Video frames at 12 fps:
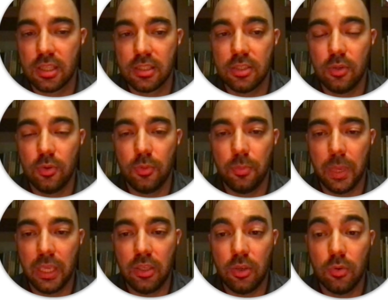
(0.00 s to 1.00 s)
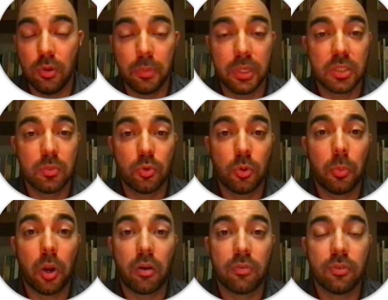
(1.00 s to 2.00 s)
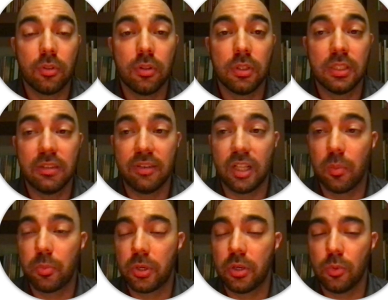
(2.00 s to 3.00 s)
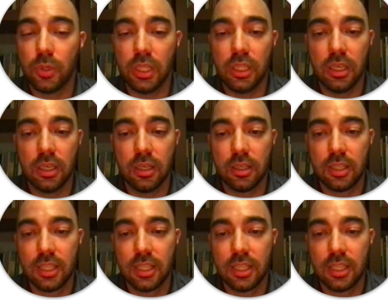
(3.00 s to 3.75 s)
to make you a much more powerful developer with a